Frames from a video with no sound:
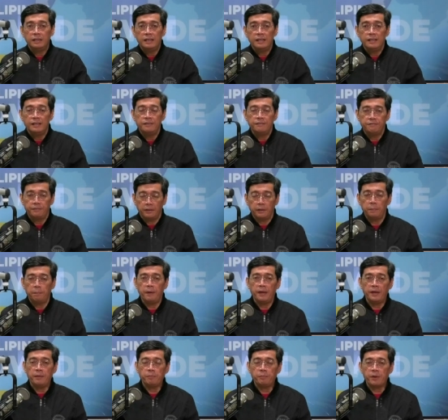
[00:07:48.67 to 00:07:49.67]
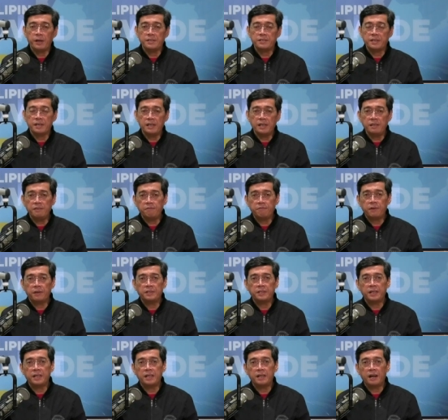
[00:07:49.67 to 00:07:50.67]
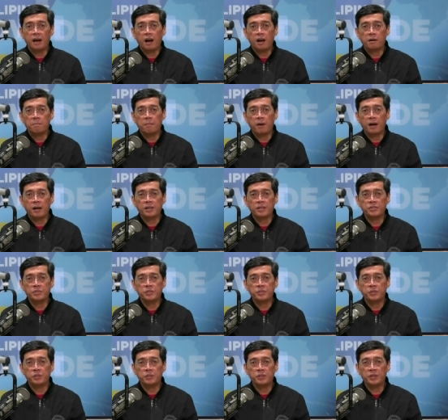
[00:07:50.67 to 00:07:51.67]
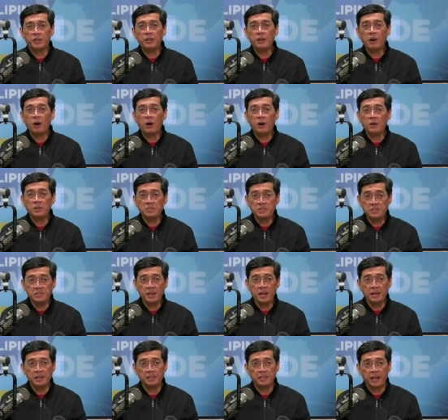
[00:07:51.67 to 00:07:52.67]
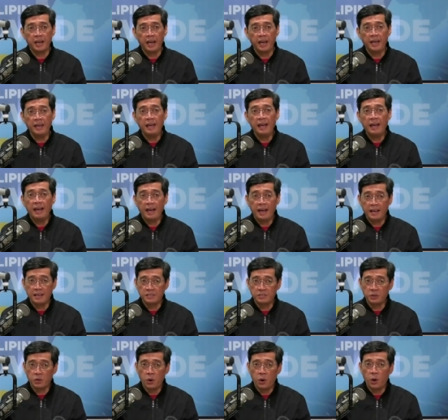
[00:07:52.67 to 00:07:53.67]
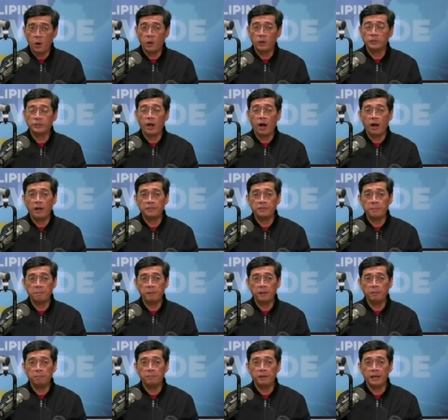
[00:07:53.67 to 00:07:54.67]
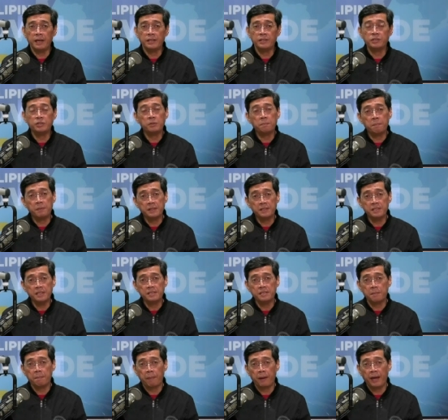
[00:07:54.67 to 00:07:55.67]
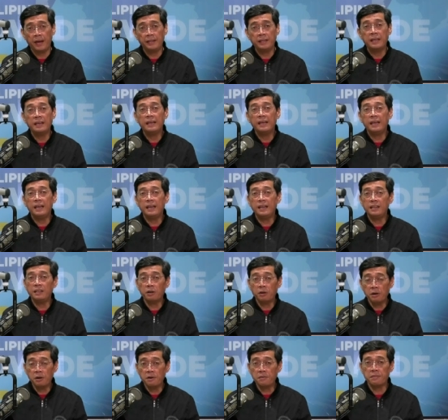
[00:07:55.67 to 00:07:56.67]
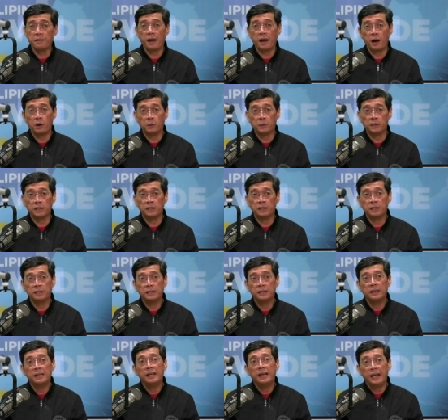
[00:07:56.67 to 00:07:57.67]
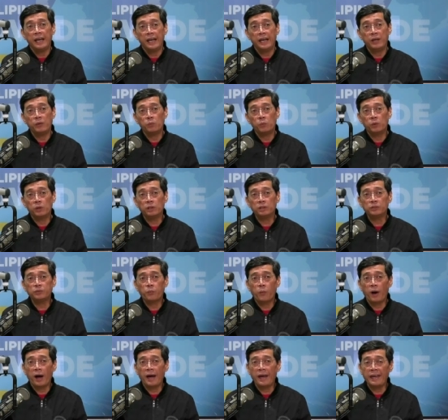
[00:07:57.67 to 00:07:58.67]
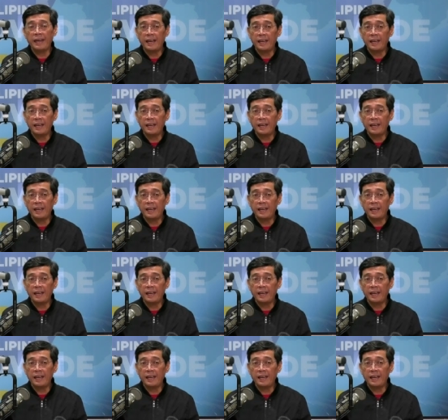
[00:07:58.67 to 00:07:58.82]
Philippine President Ferdinand R. Marcos Jr. on Saturday has called on the public to participate in Earth Hour, a worldwide